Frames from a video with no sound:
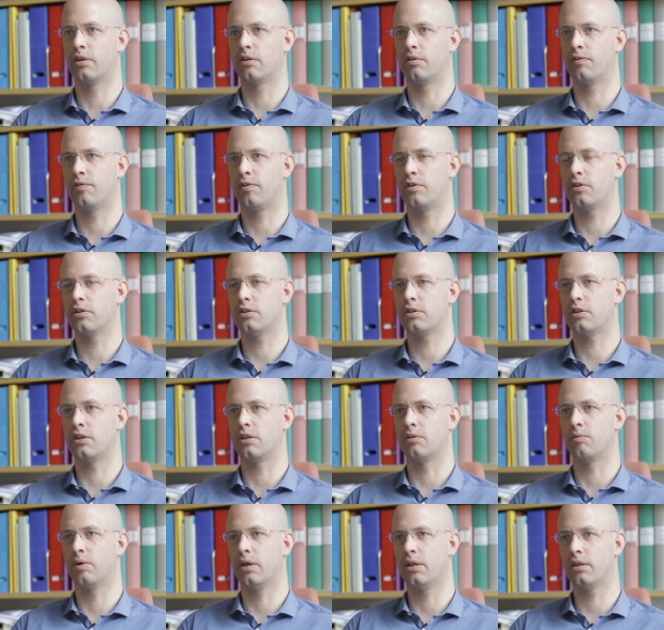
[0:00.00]
it first
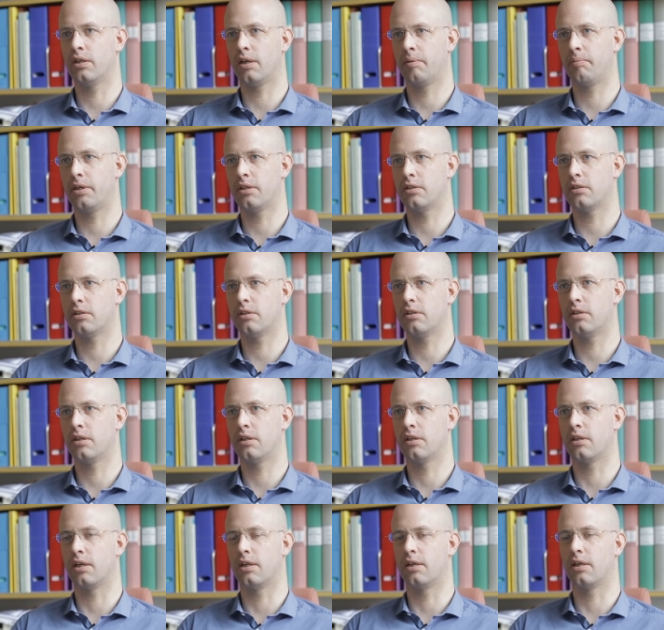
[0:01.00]
in one dimension
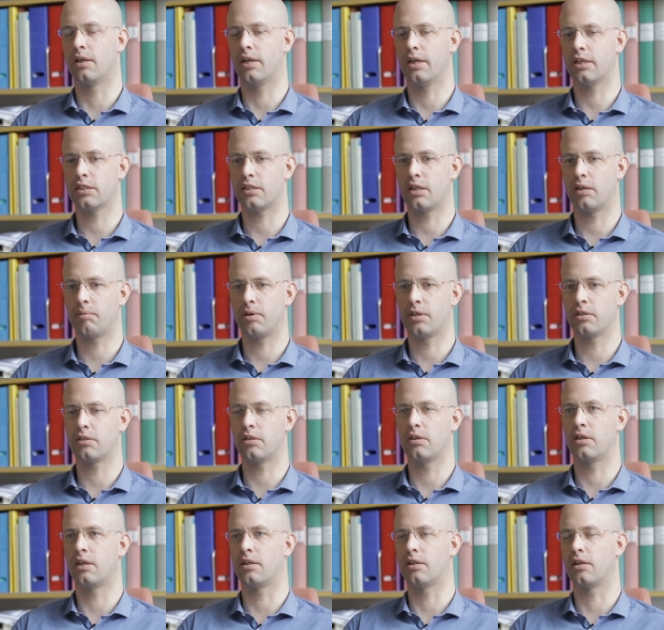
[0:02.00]
and then the next
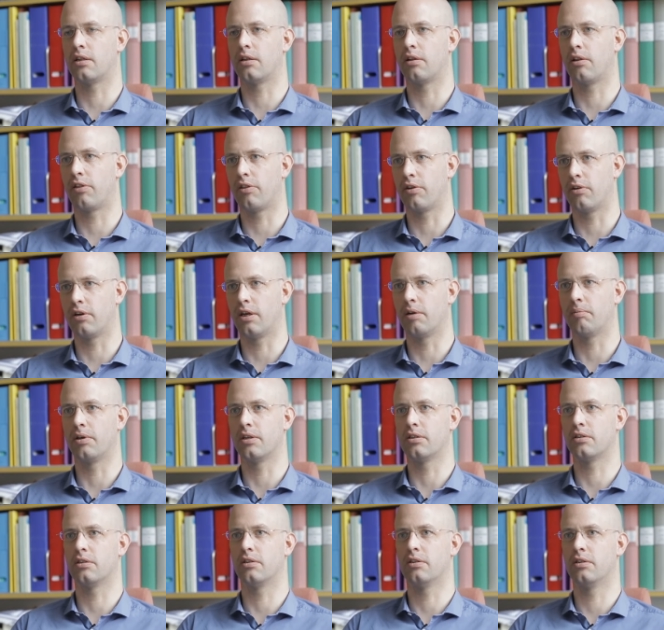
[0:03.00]
dimension and then the third
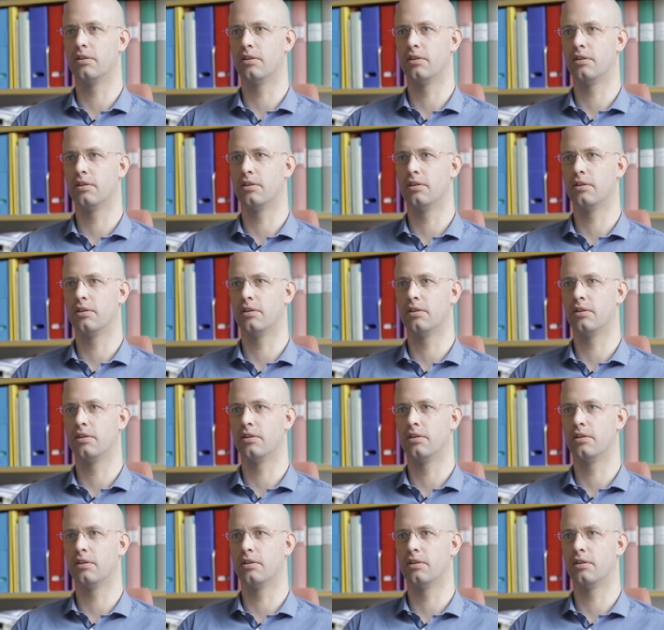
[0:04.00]
dimension.